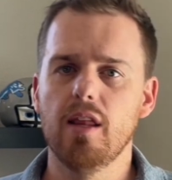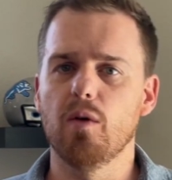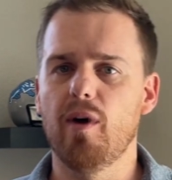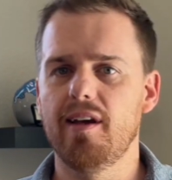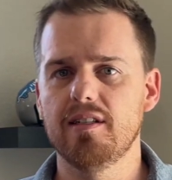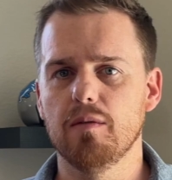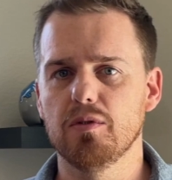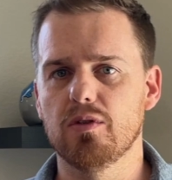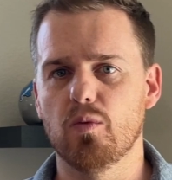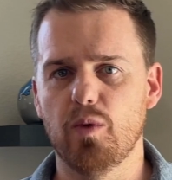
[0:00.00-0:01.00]
The way he's able
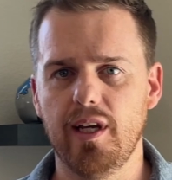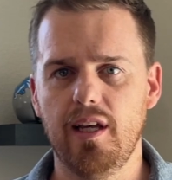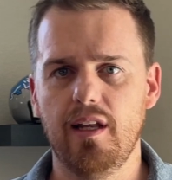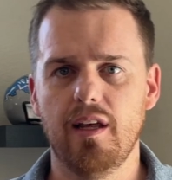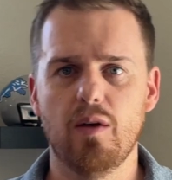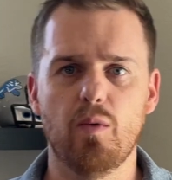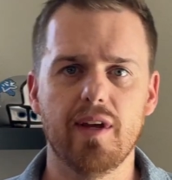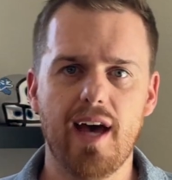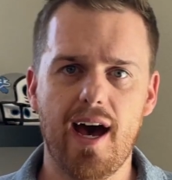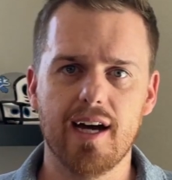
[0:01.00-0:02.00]
to read and
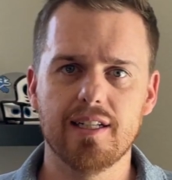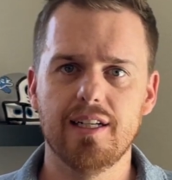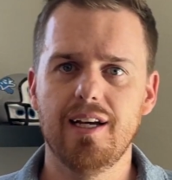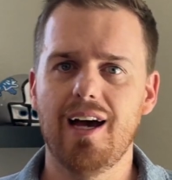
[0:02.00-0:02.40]
react,